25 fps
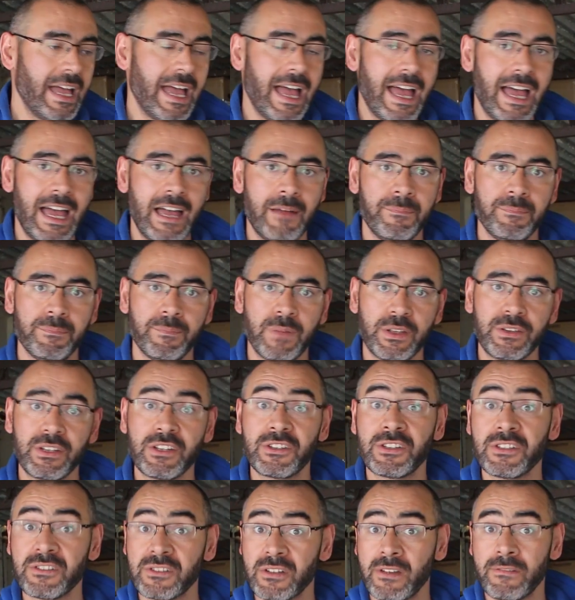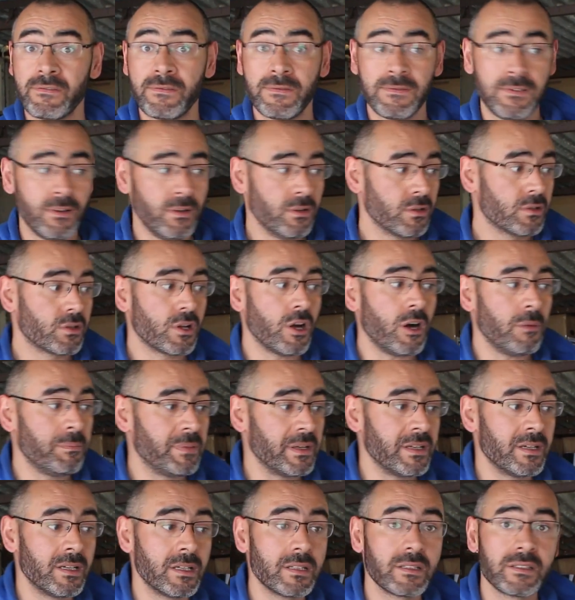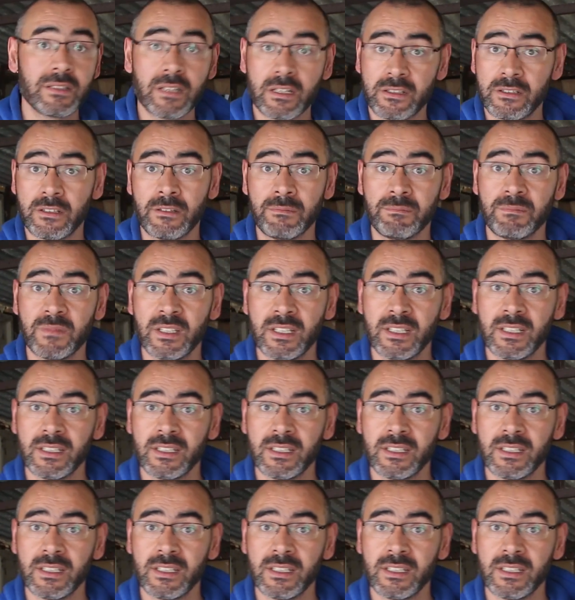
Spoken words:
But this is a full copper system.